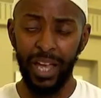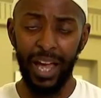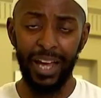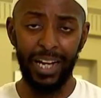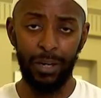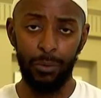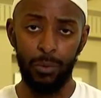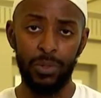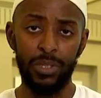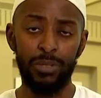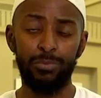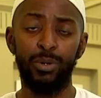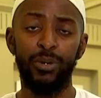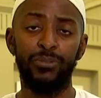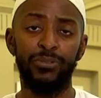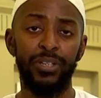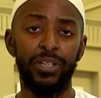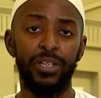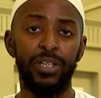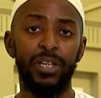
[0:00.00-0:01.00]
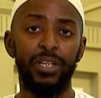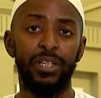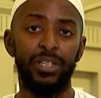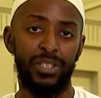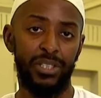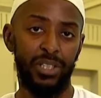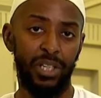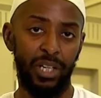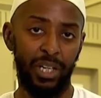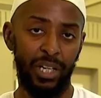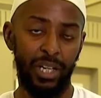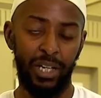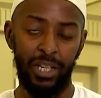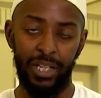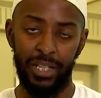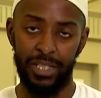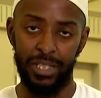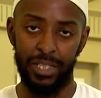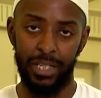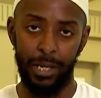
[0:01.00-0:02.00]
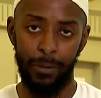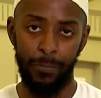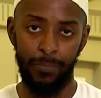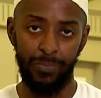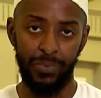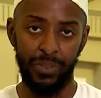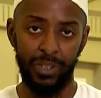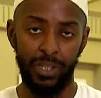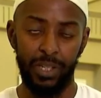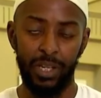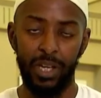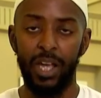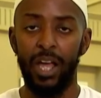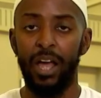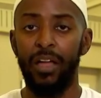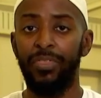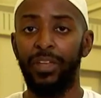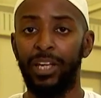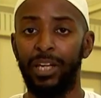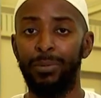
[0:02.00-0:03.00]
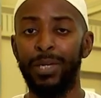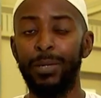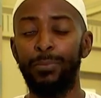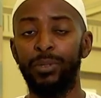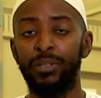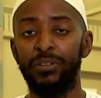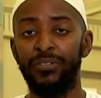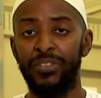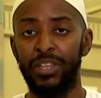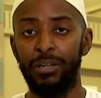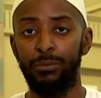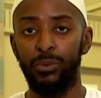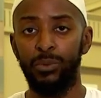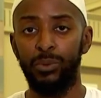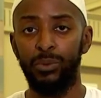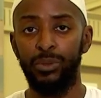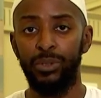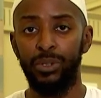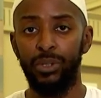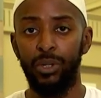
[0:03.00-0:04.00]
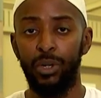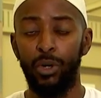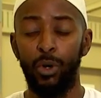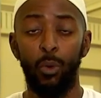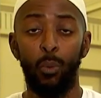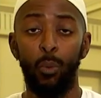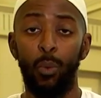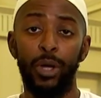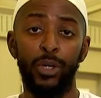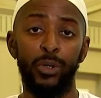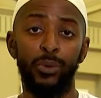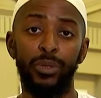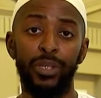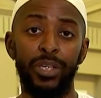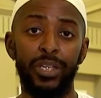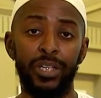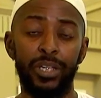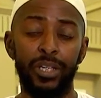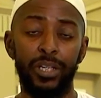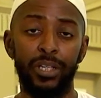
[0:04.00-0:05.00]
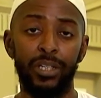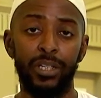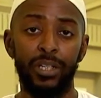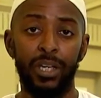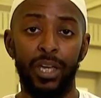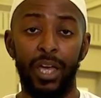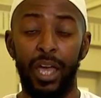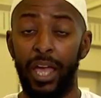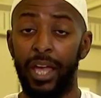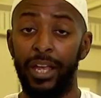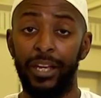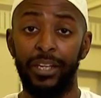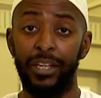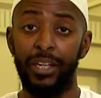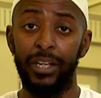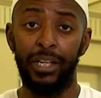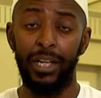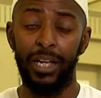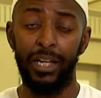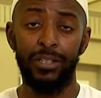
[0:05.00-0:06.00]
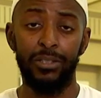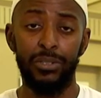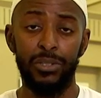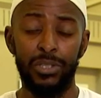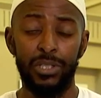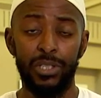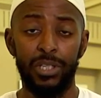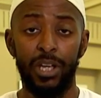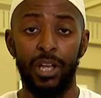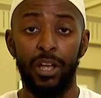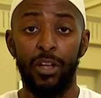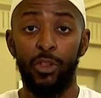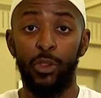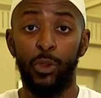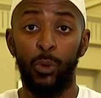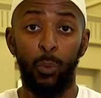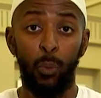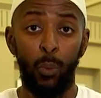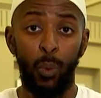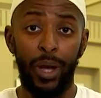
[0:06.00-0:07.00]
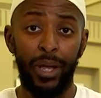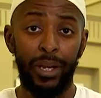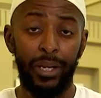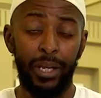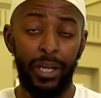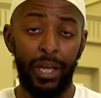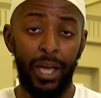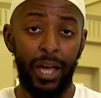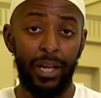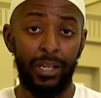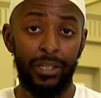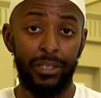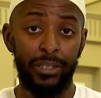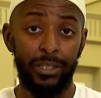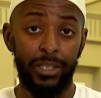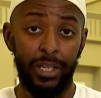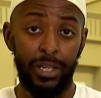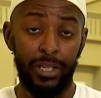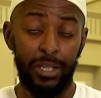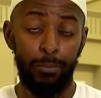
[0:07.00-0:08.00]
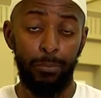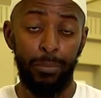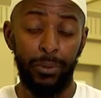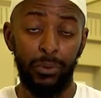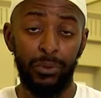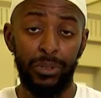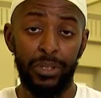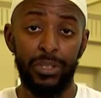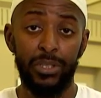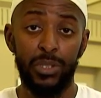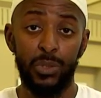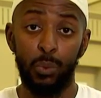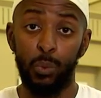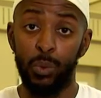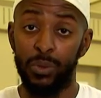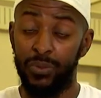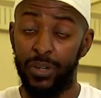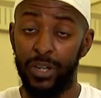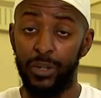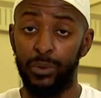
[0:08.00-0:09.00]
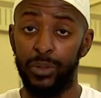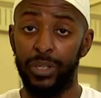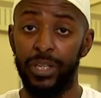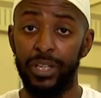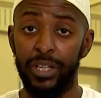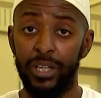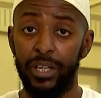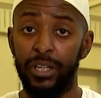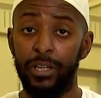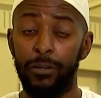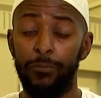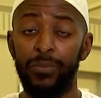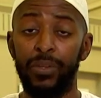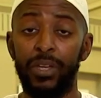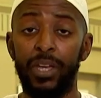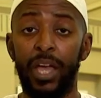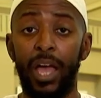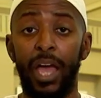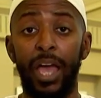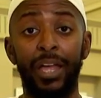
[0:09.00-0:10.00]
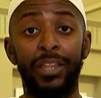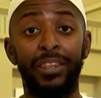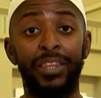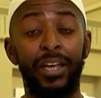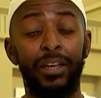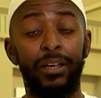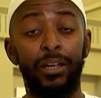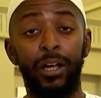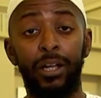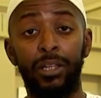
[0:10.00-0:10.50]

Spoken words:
and that was Prophet Saleh alayhi salam. Now the people of Thamud were unique in the lands. The way they had their buildings was very unique, and that